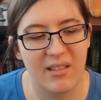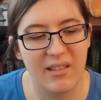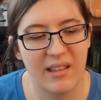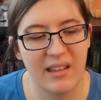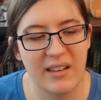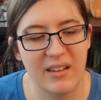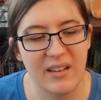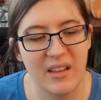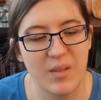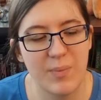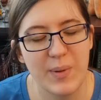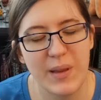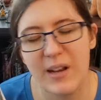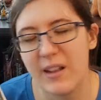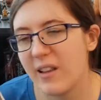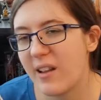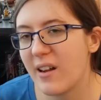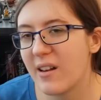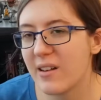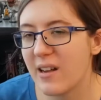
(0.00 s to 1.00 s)
and it's been a
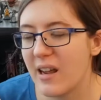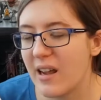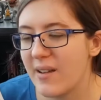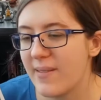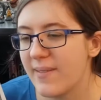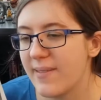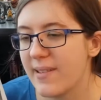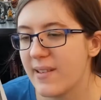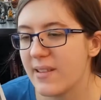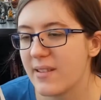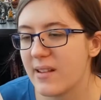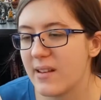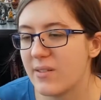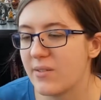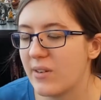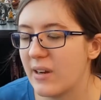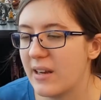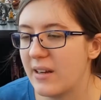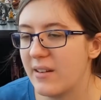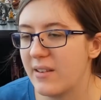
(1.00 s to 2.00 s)
long time since I
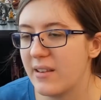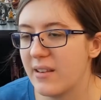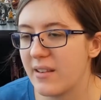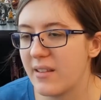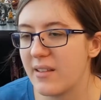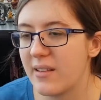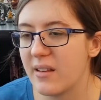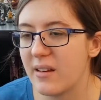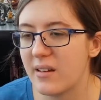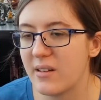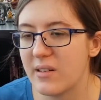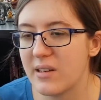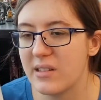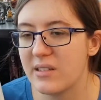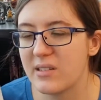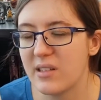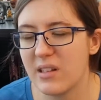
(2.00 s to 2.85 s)
read this series.